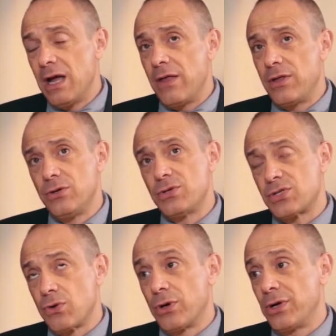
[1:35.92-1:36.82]
And the news
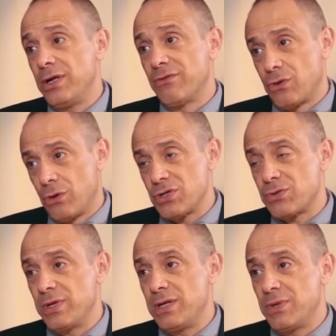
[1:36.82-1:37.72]
story, of course,
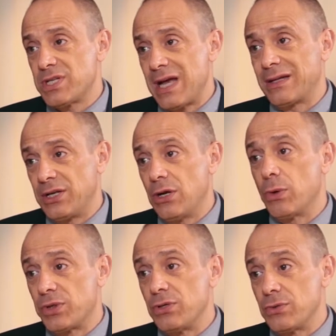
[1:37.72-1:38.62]
we sadly know
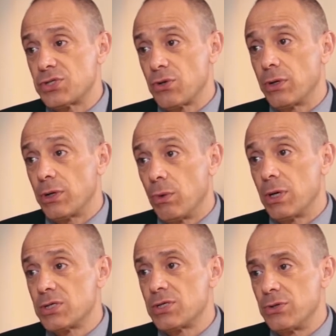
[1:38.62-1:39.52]
what the news story
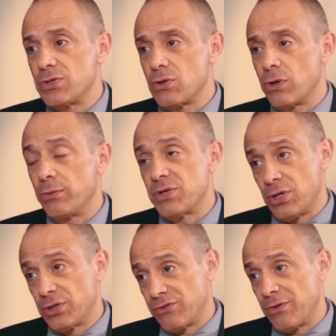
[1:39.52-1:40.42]
was. The news story
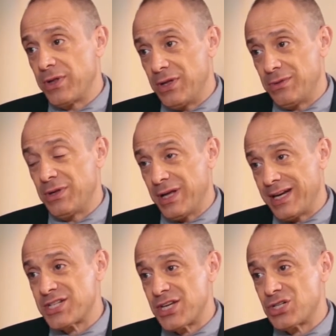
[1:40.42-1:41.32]
resulted from the
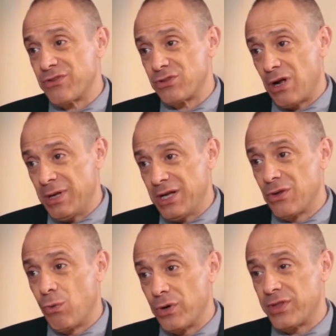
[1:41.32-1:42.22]
annexation of Crimea,
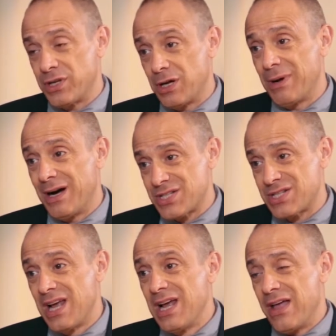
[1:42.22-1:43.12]
the war in the Donbass,
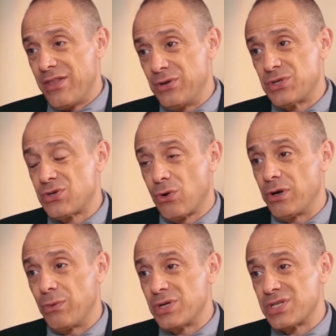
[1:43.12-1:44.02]
and the news
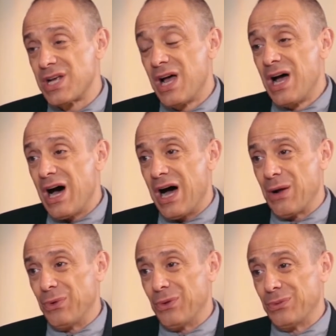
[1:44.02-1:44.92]
story was, I
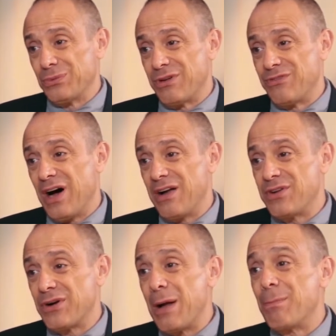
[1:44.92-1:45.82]
will revive
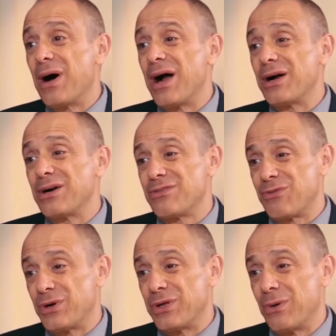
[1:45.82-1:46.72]
your empire
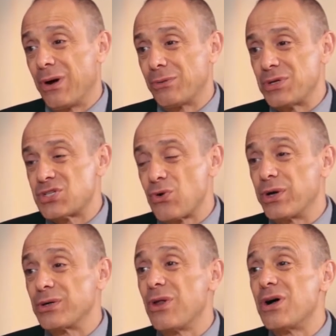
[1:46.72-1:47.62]
for you, I'll restore
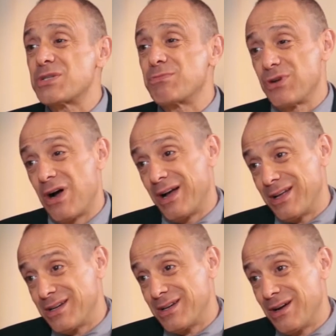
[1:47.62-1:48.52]
your lost
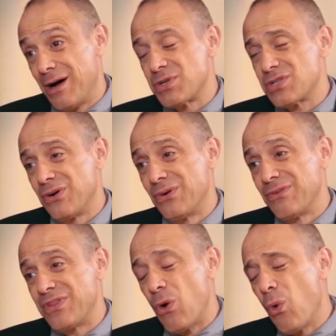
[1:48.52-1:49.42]
pride. So
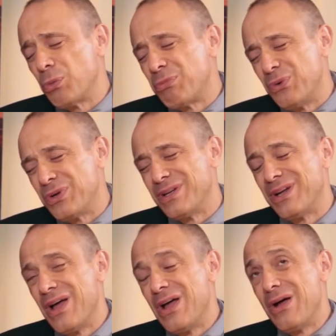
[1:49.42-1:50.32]
if the old Putin
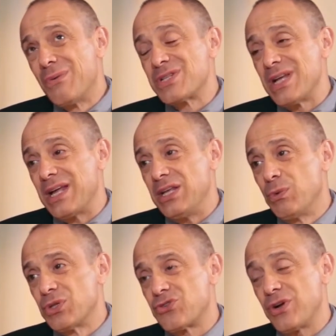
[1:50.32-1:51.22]
was saying, you
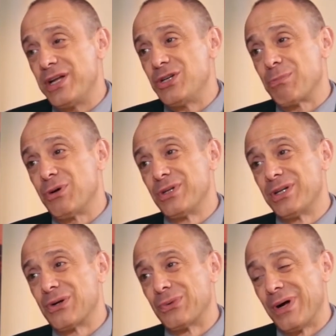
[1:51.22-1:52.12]
will trade your
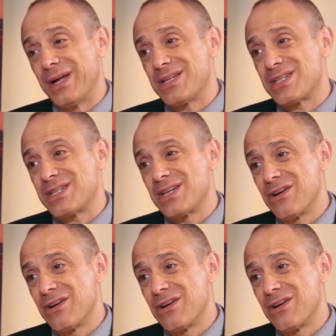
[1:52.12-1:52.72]
political rights